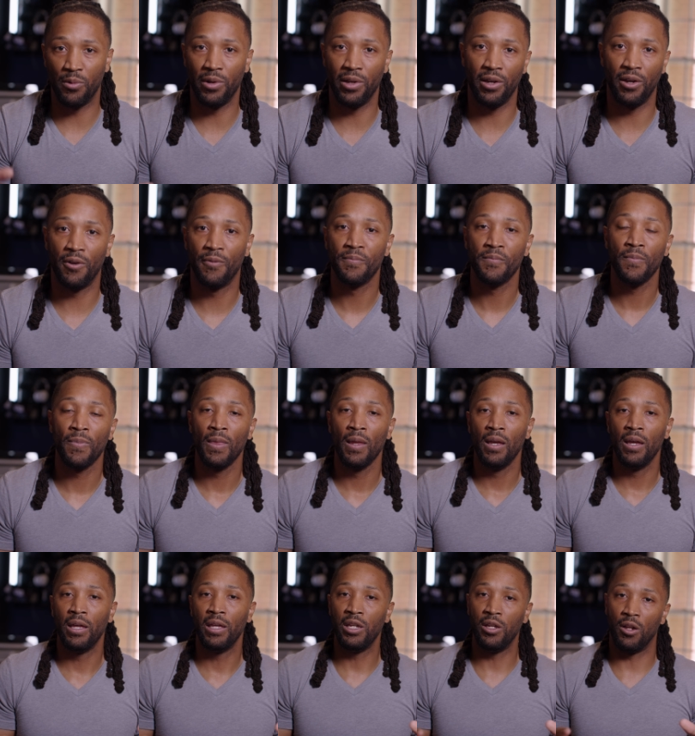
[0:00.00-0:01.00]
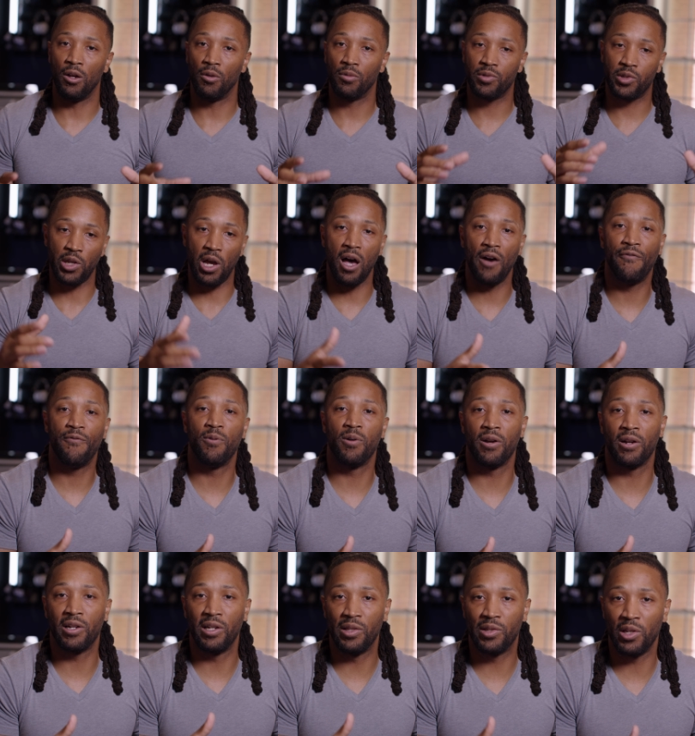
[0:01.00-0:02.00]
will.
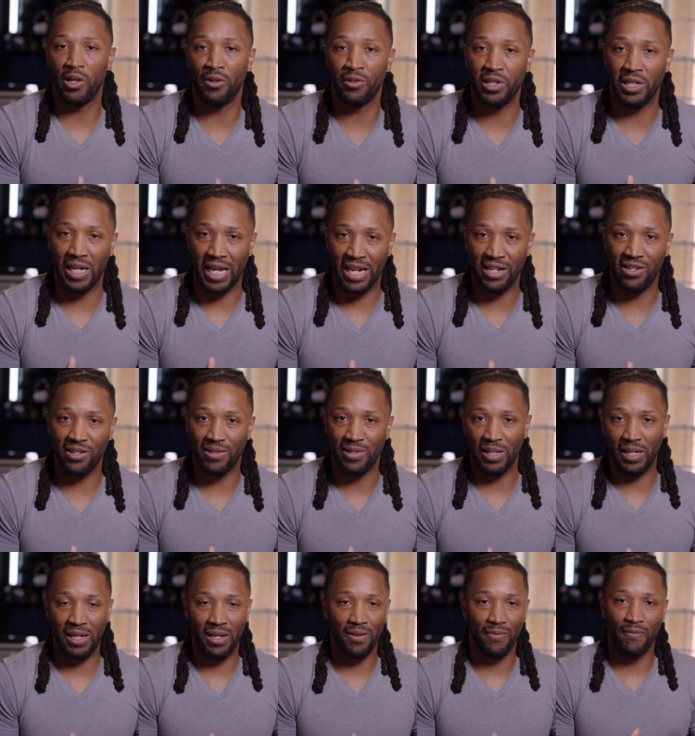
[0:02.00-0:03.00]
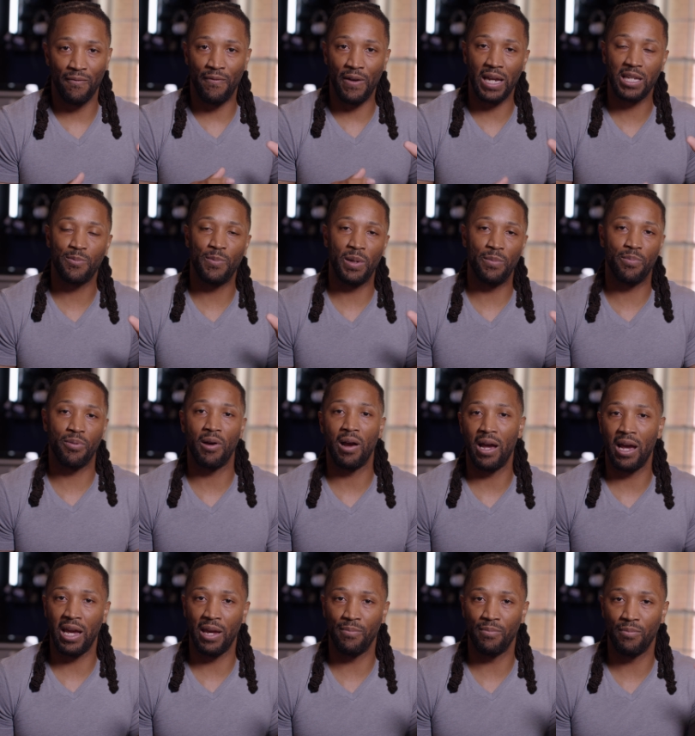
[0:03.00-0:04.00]
Software consulting agency, Vespid
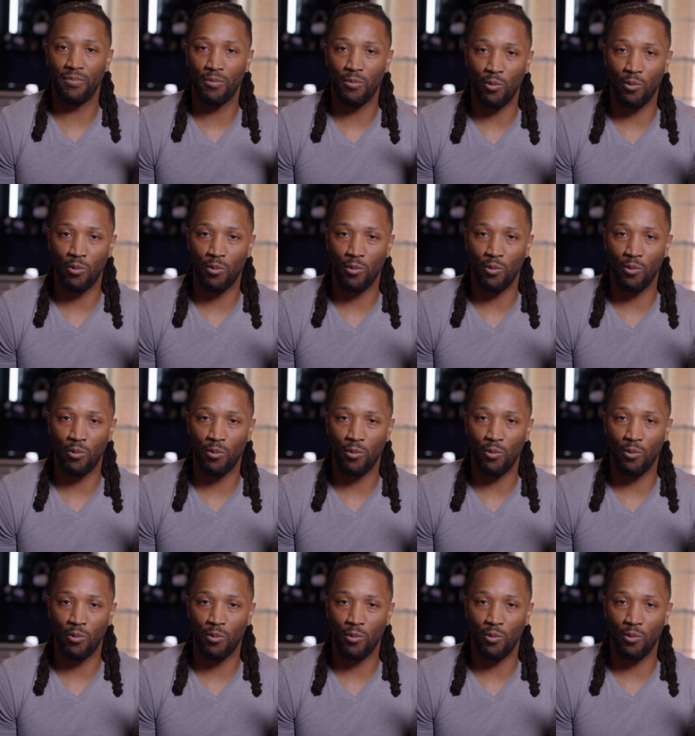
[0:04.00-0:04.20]
Prime